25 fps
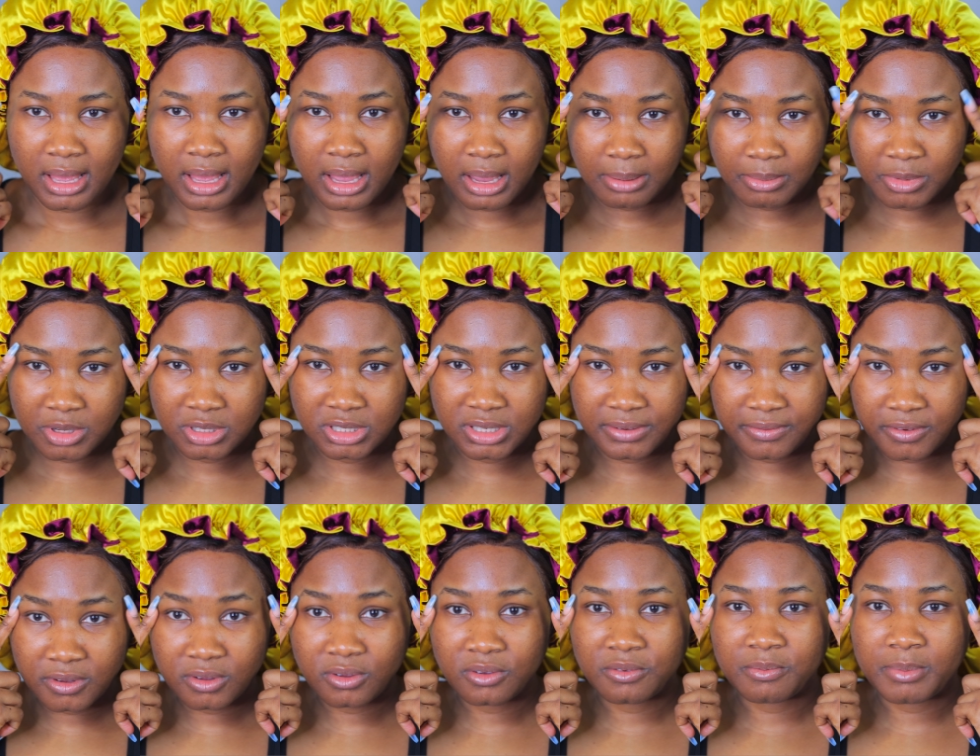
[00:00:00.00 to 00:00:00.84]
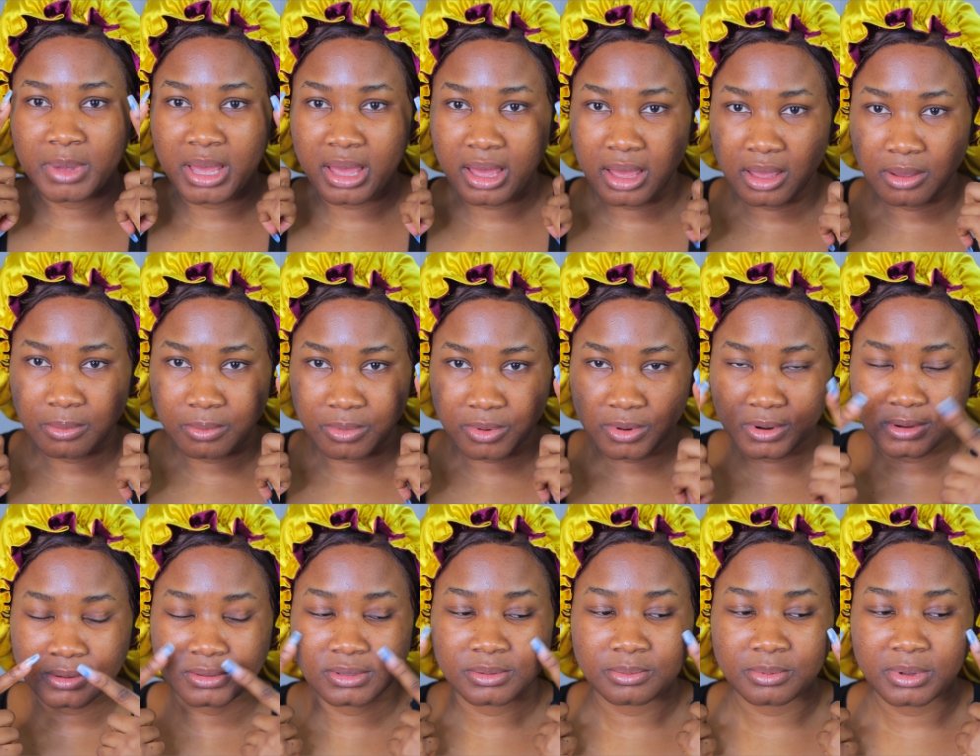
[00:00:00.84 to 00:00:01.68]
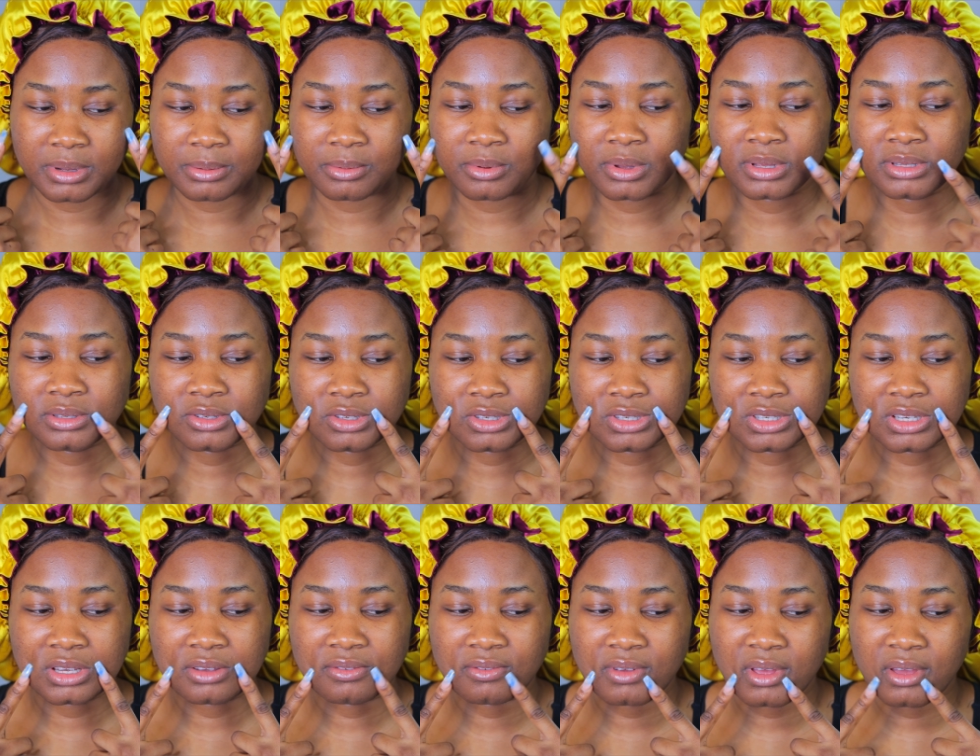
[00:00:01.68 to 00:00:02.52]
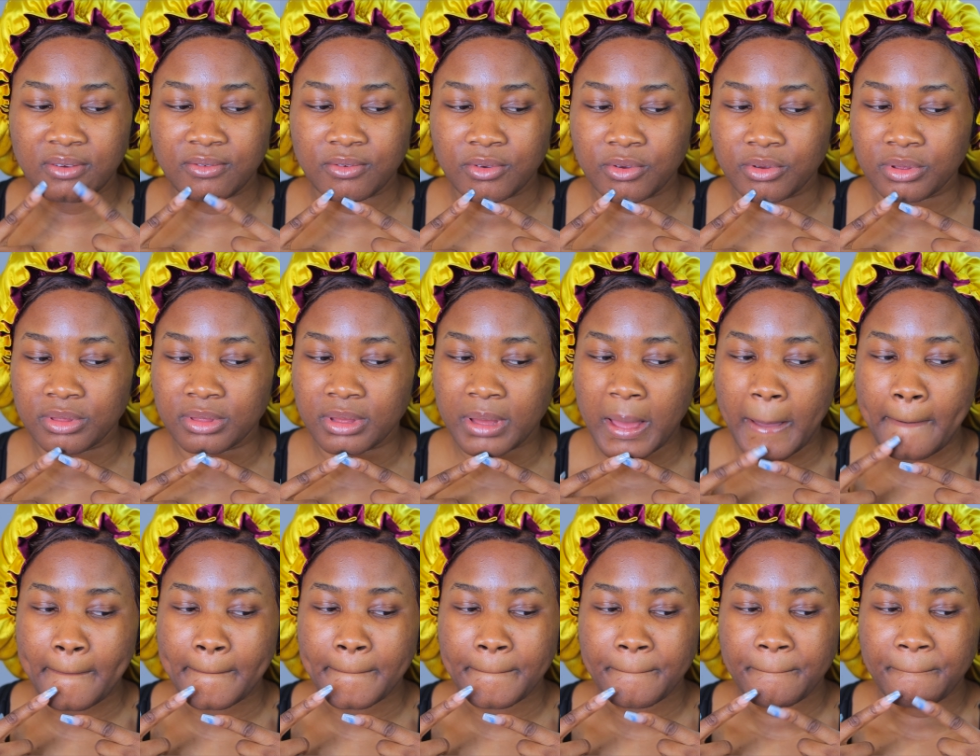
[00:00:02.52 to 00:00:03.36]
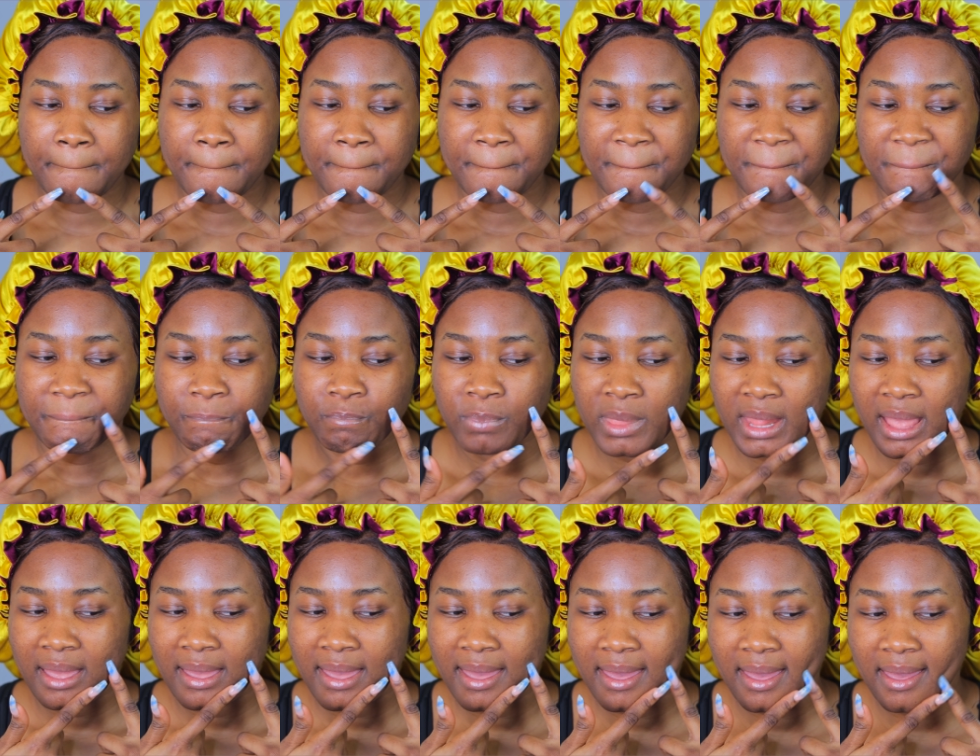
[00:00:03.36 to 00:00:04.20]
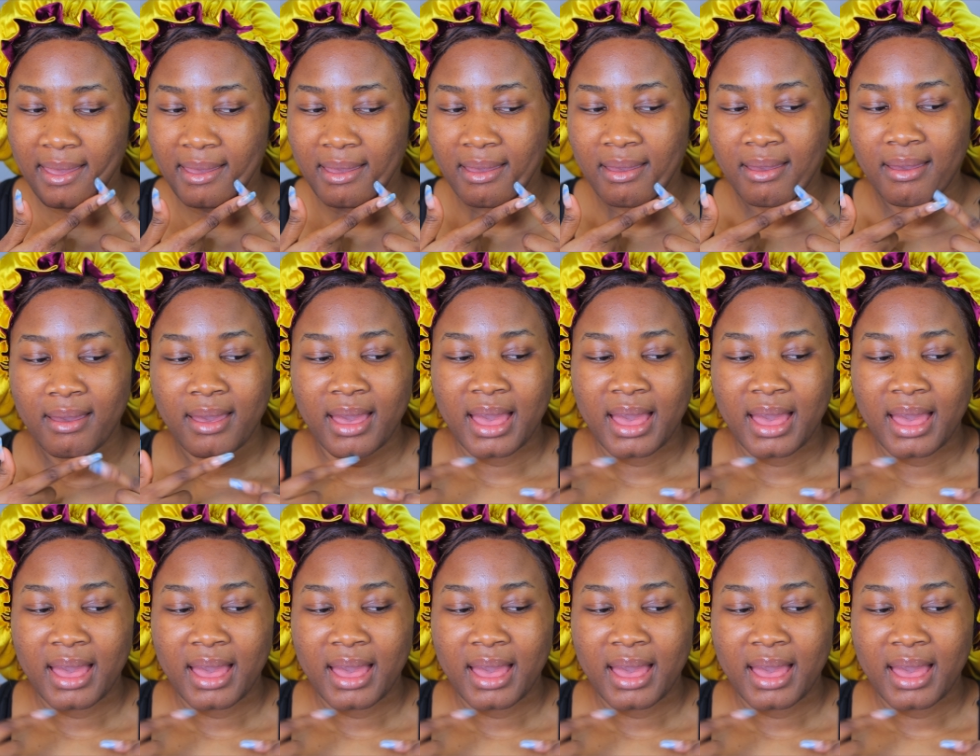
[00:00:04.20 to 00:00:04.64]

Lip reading: I'm not shaving off my eyebrows, but I'm going to shave every other hair.